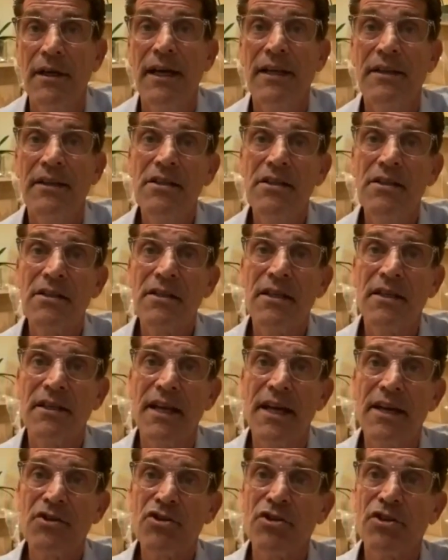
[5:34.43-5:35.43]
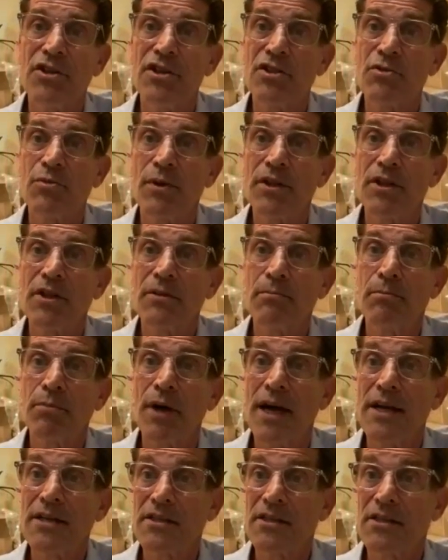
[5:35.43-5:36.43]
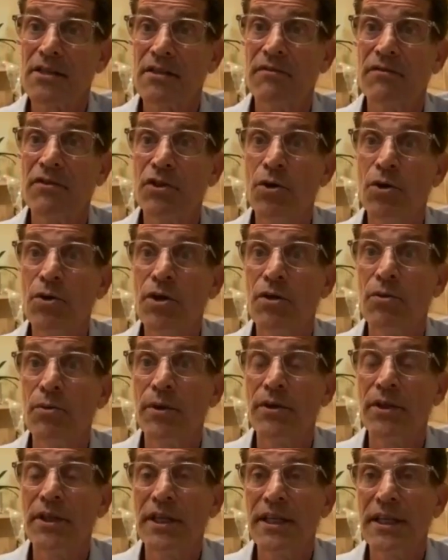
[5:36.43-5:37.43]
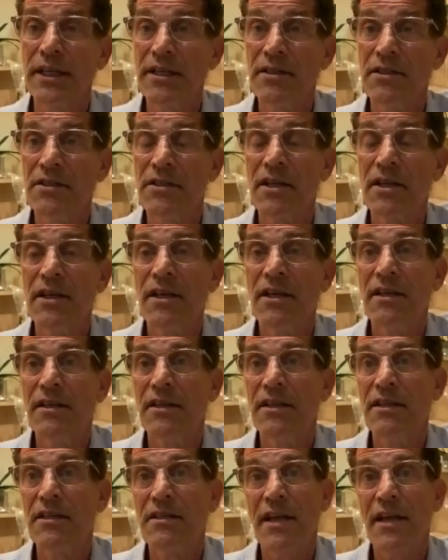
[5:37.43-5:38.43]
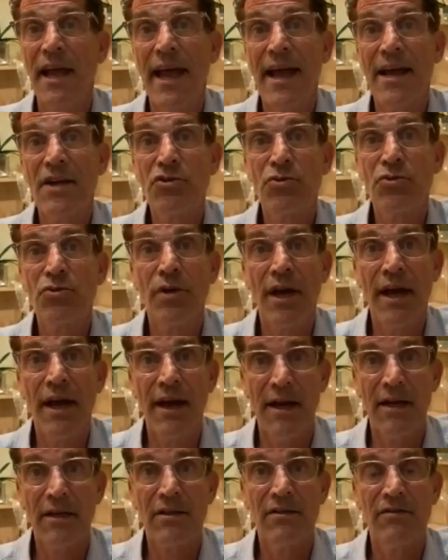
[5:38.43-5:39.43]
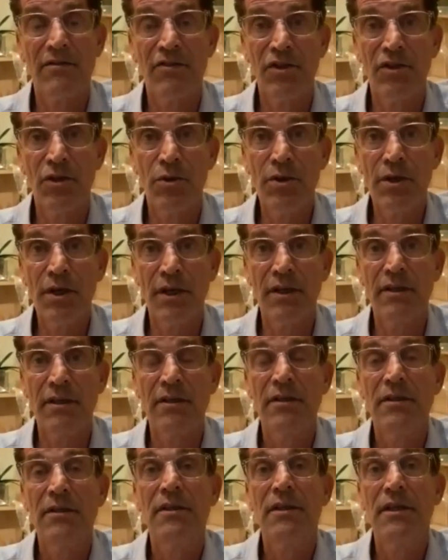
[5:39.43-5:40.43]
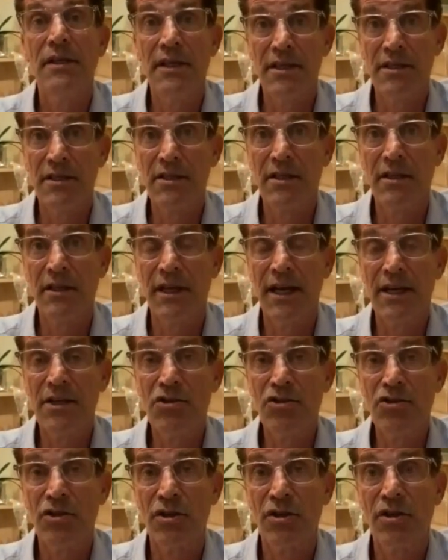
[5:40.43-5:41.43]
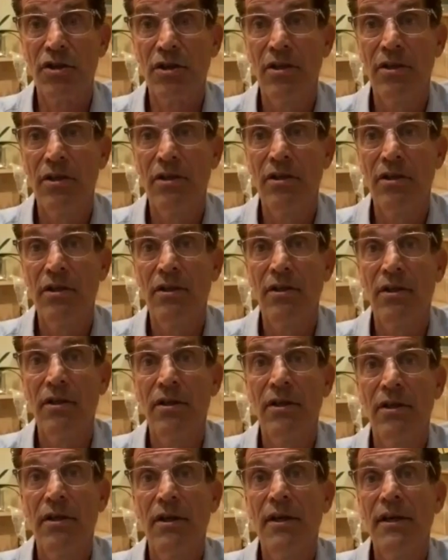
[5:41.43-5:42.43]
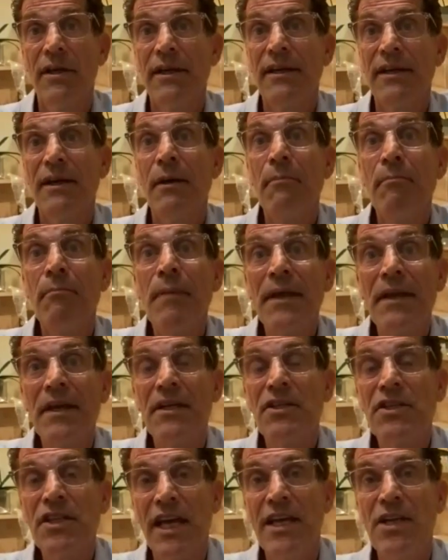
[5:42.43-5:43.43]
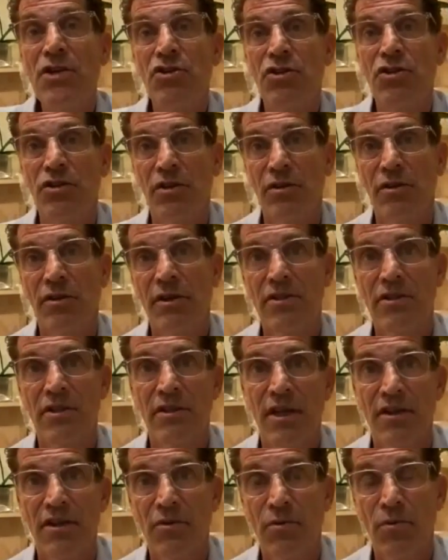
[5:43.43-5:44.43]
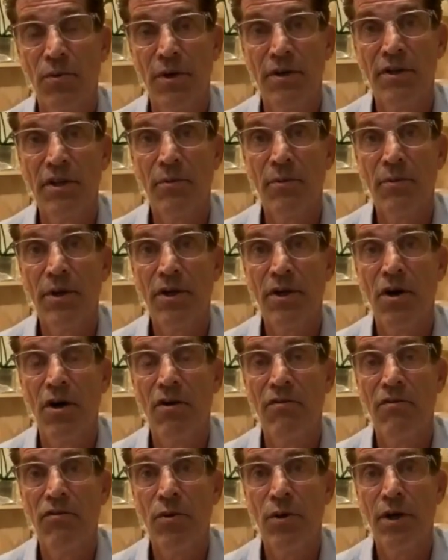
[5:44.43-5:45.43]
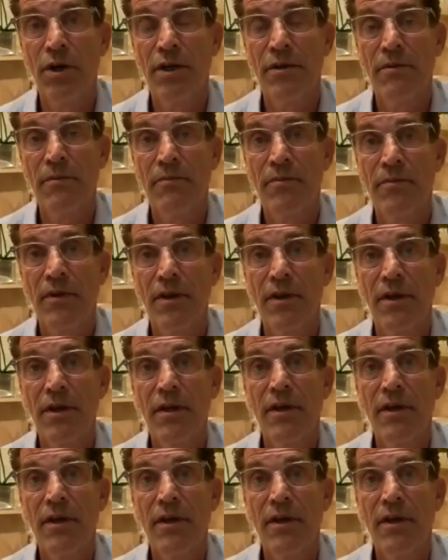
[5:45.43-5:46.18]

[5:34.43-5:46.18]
And this connection is what the process of yoga really is. This actual act of yoga is connection. Meditation is another word that we call for it.